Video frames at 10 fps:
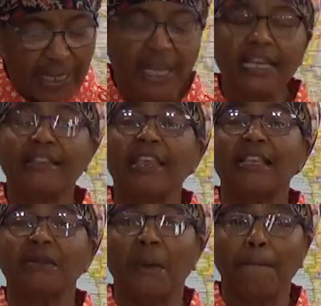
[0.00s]
It
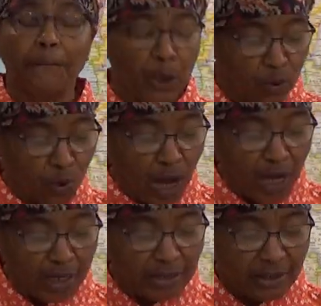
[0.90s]
says,
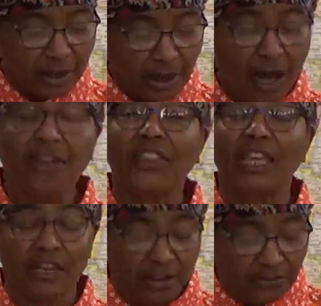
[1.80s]
Barak are
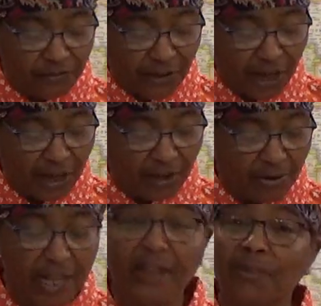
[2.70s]
the
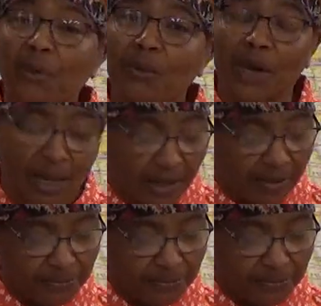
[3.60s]
undefiled in the way,